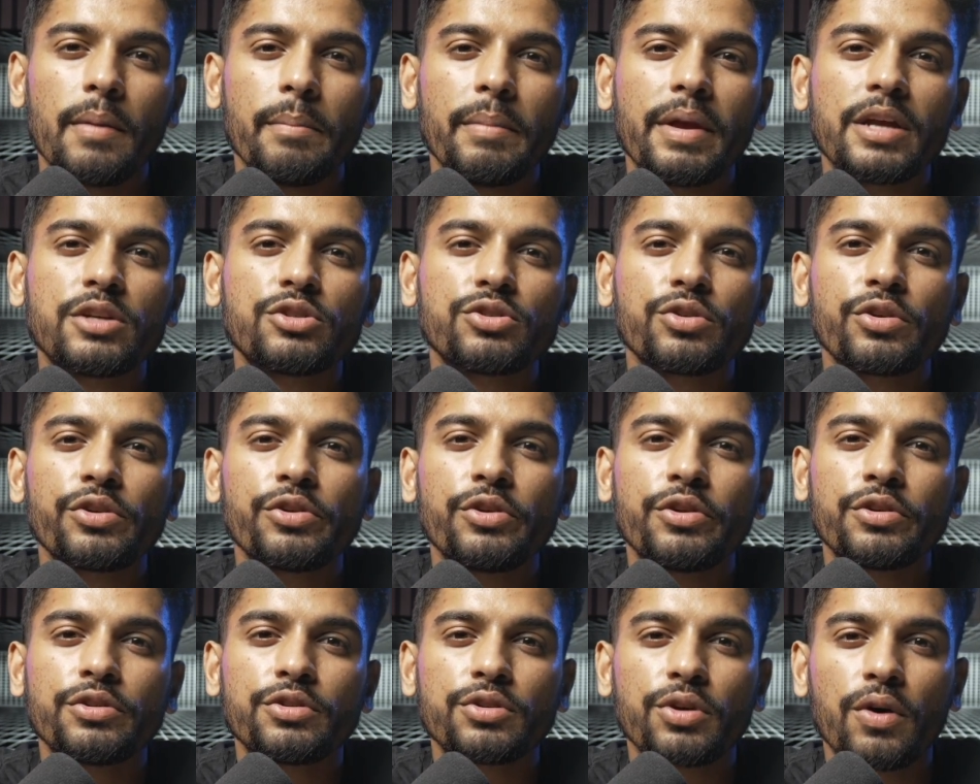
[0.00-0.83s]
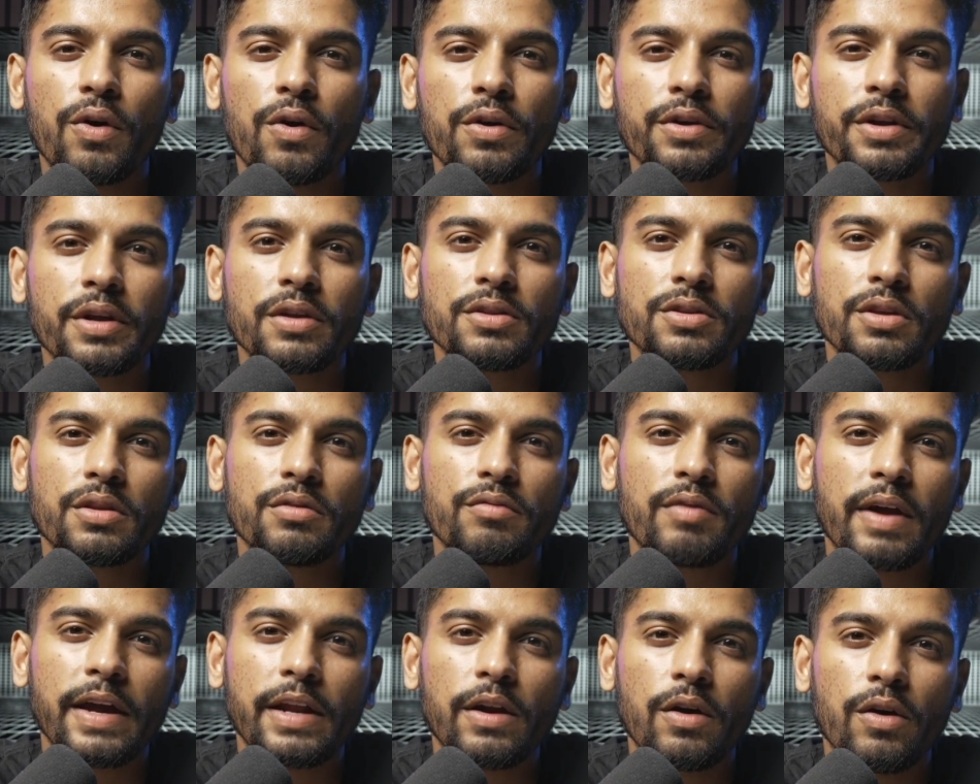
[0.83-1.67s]
Make sure you're talking to
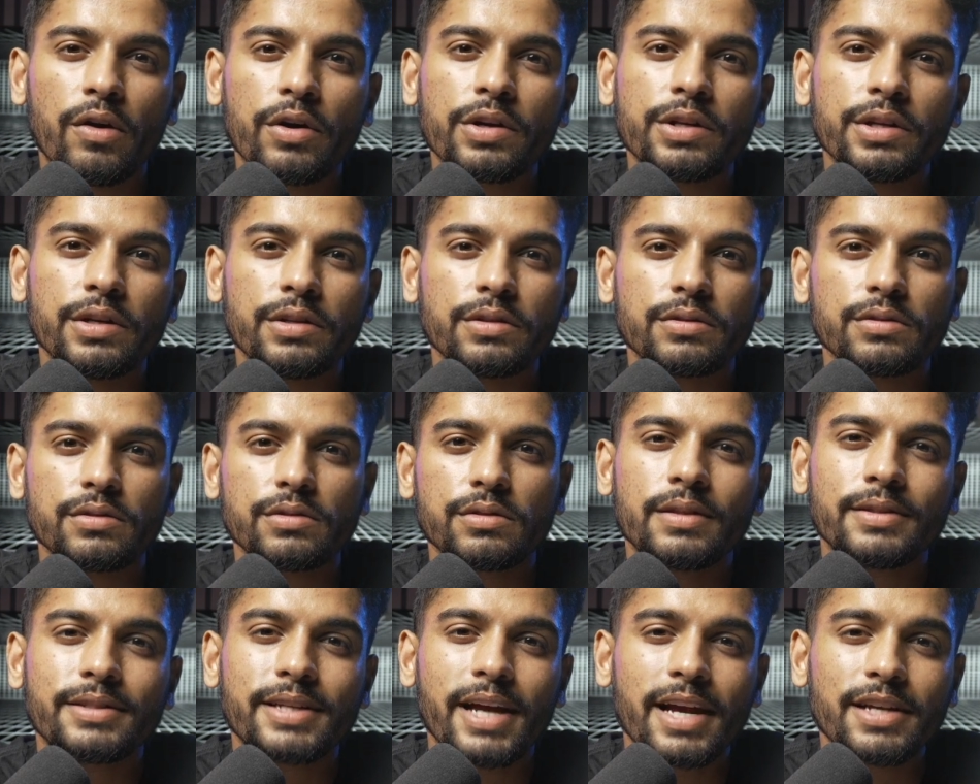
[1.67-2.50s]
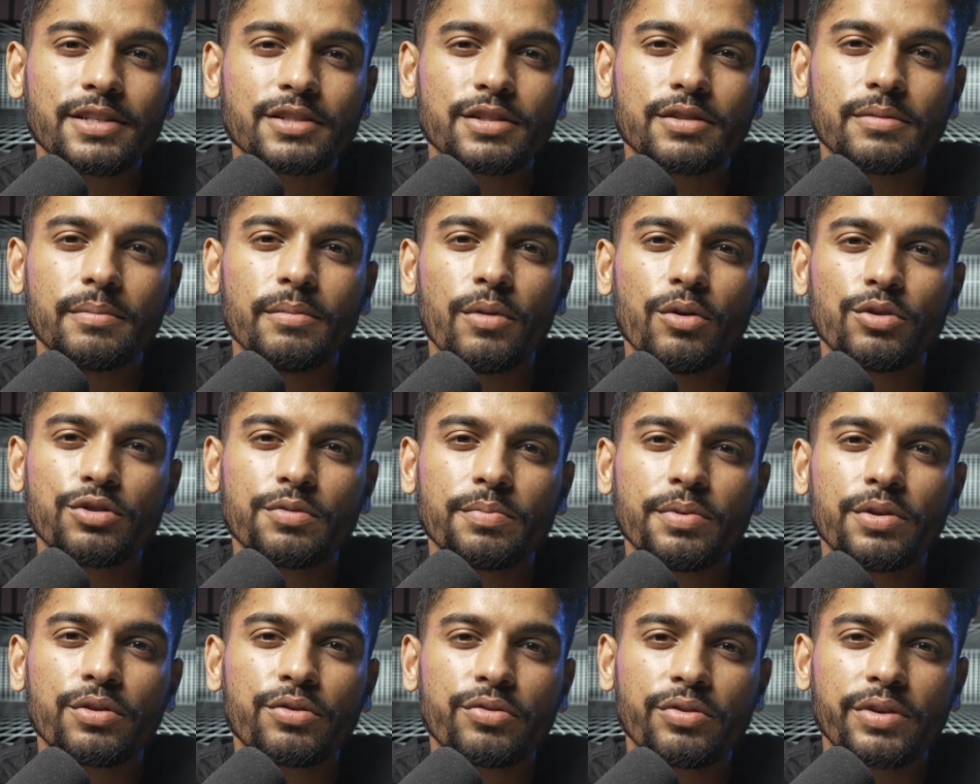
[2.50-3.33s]
the right audience. Test
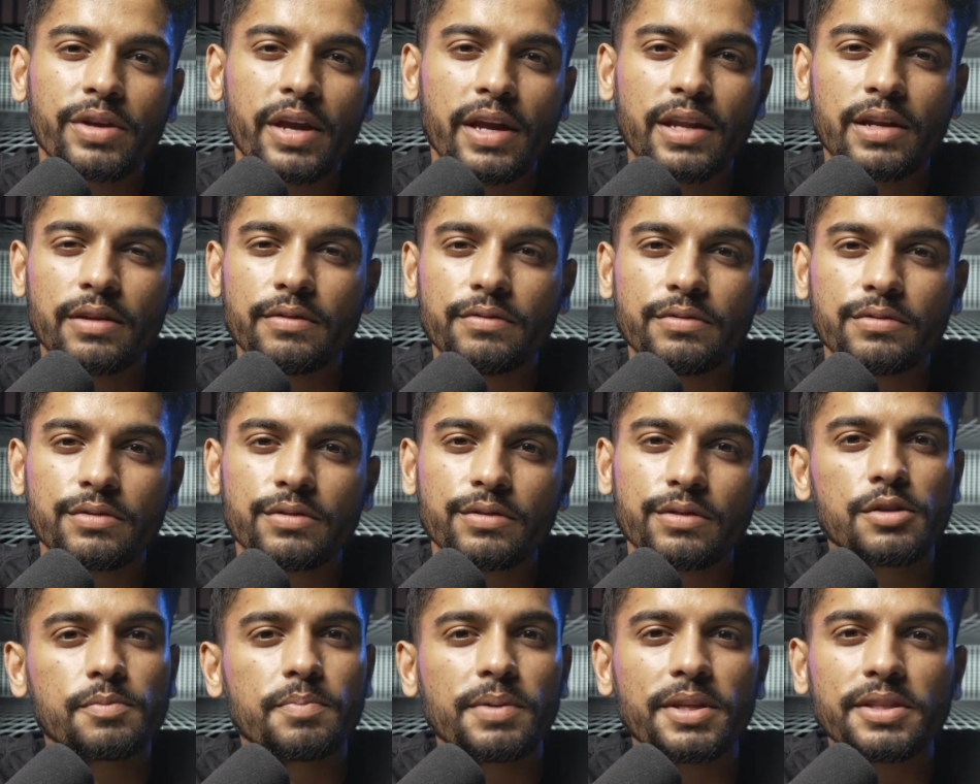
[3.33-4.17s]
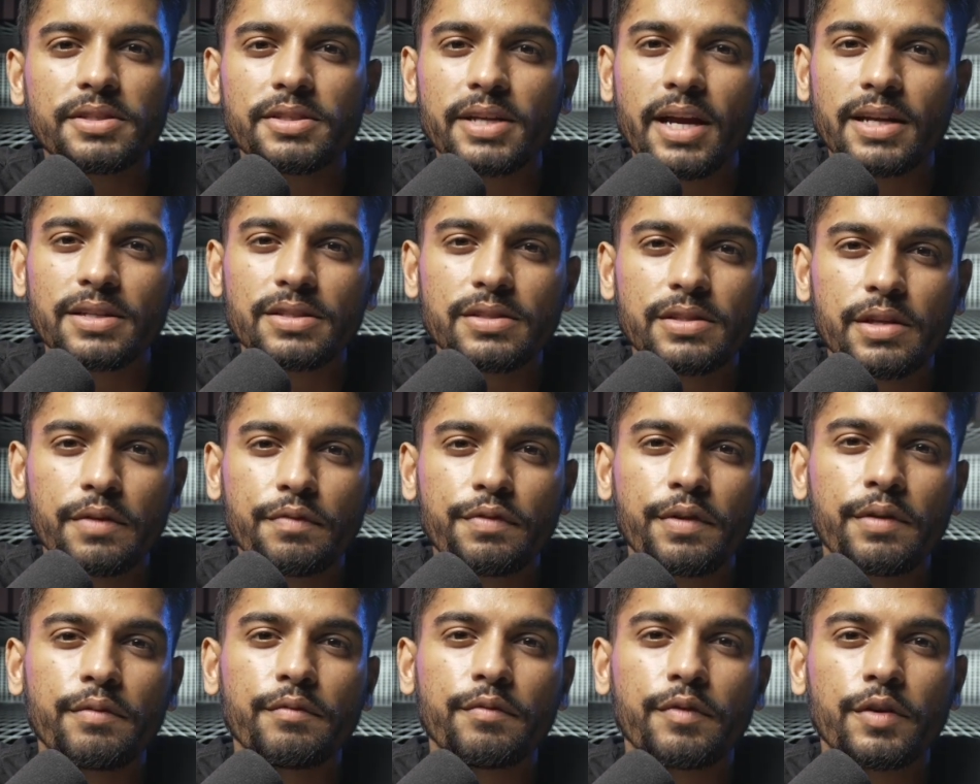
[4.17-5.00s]
multiple creatives. Split test
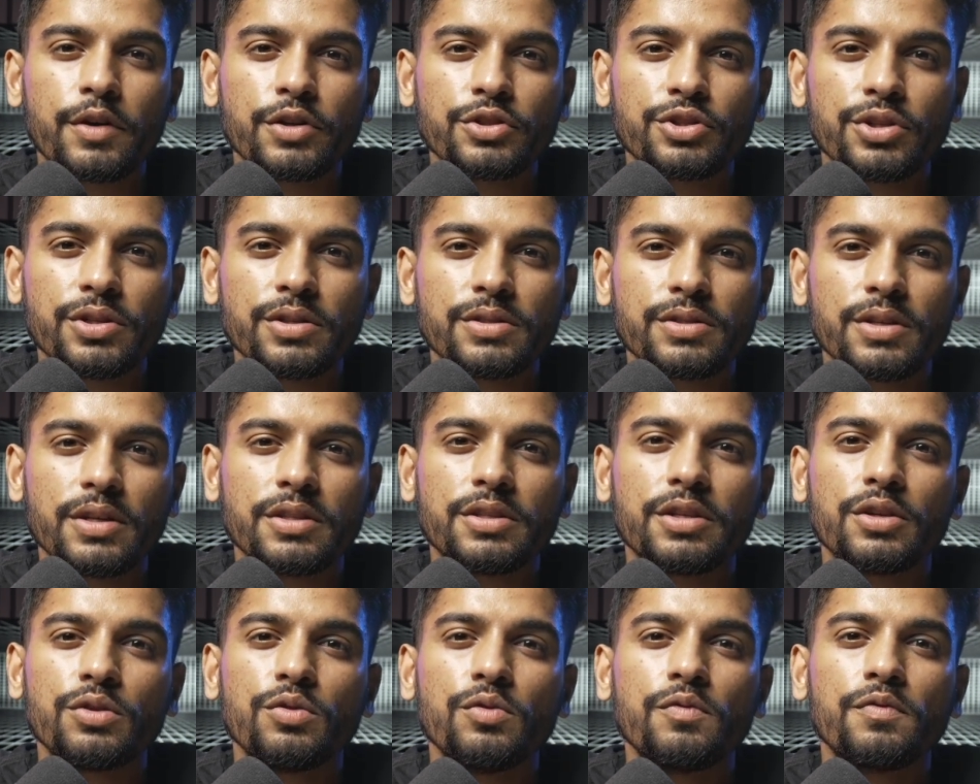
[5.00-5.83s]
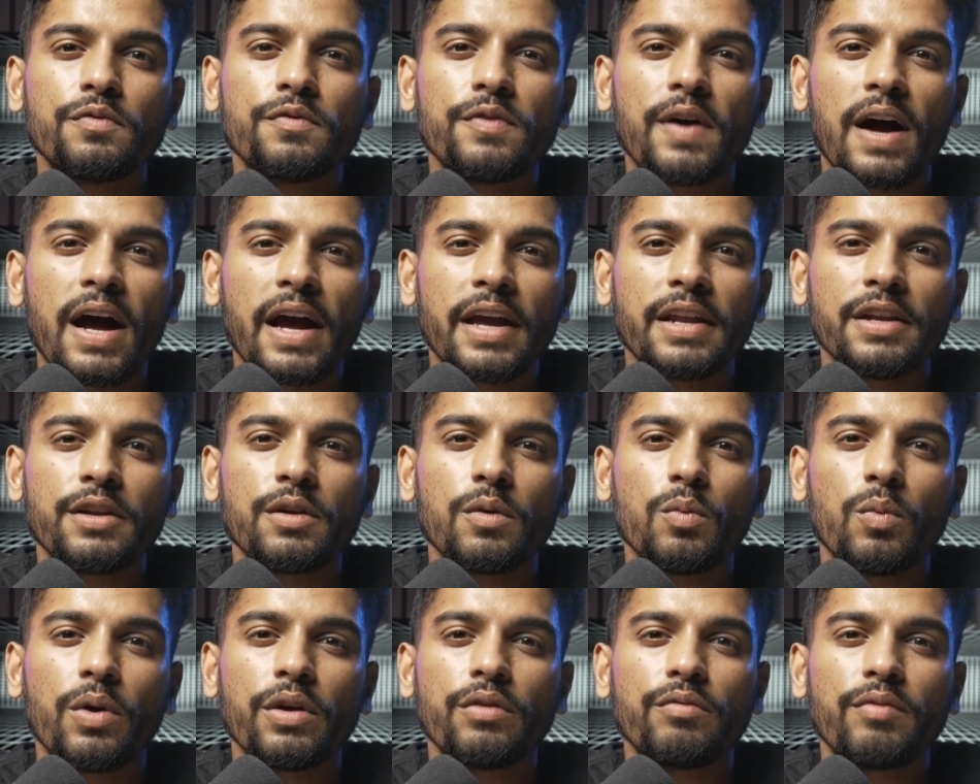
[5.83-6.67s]
different versions until you find
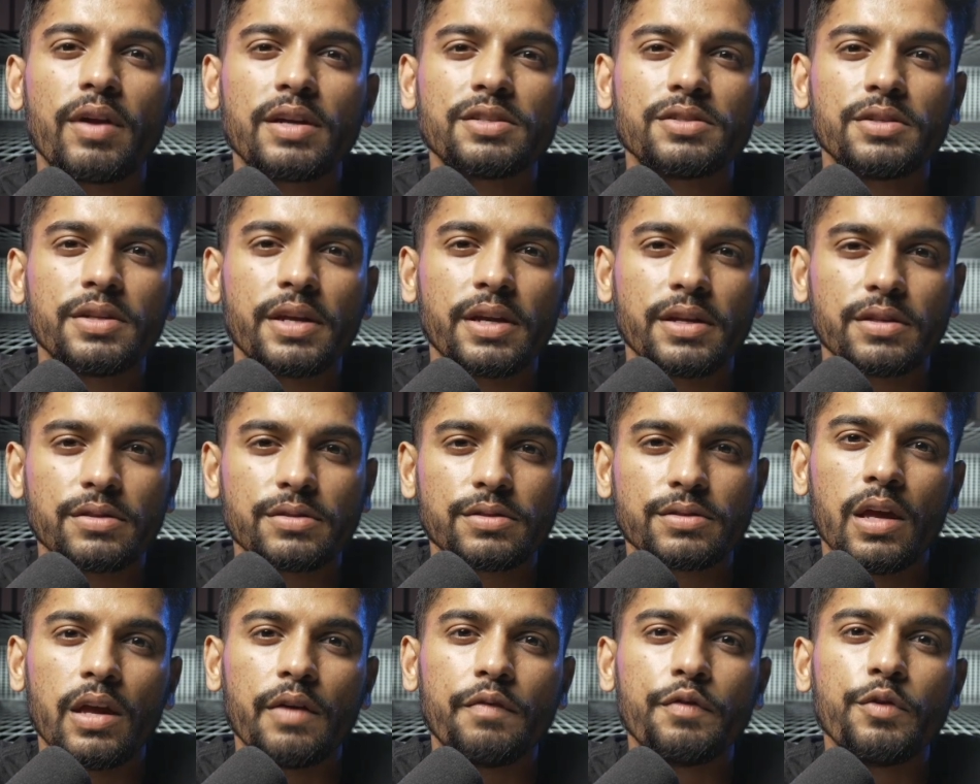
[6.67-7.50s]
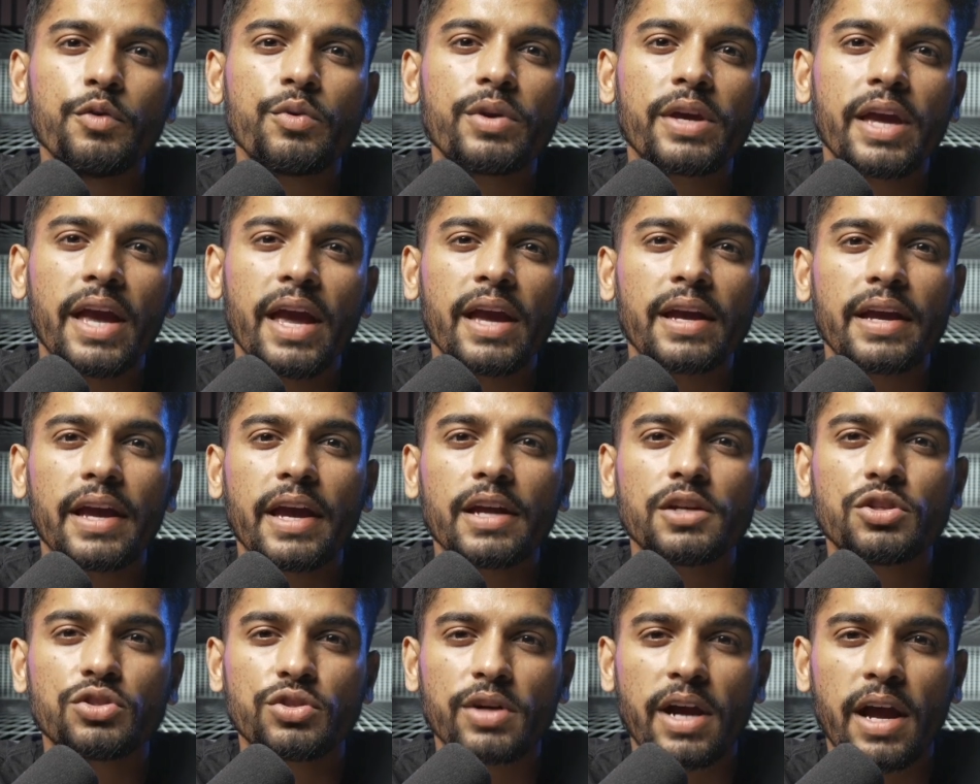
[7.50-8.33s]
what resonates. If you can't
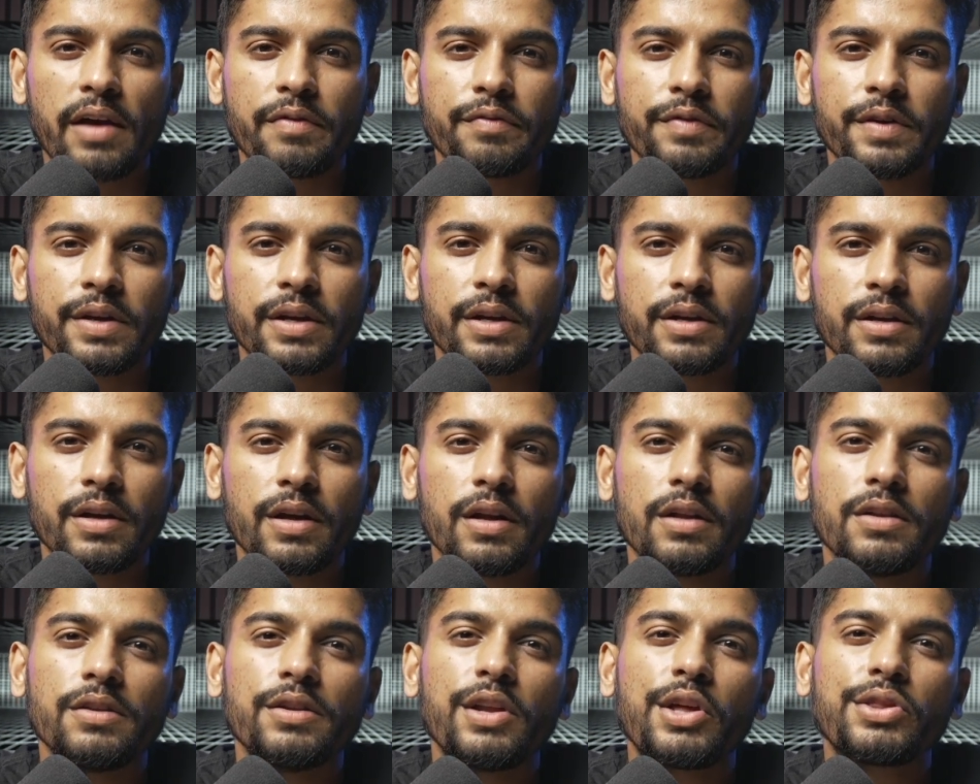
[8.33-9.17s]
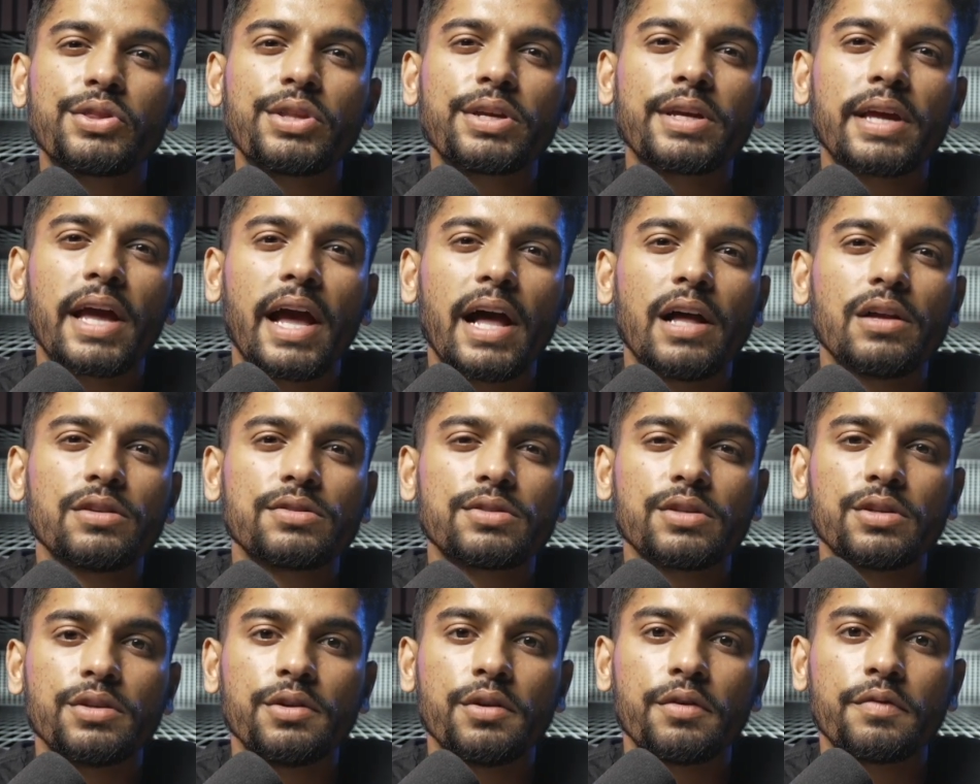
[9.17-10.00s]
get traffic, nothing
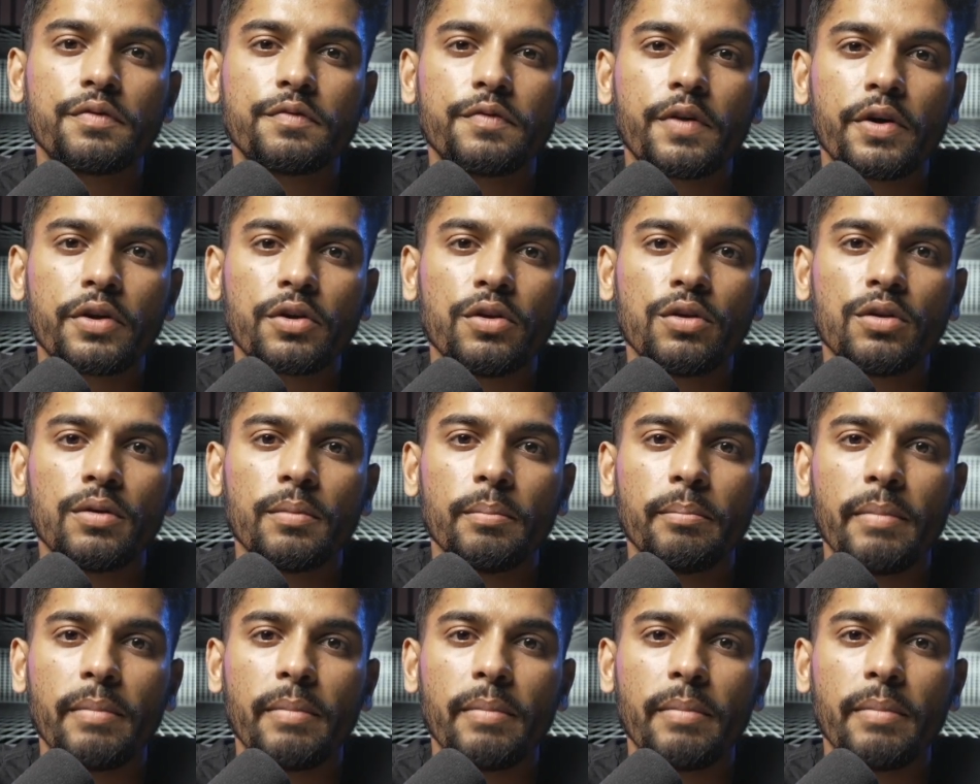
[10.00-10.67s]
else in your funnel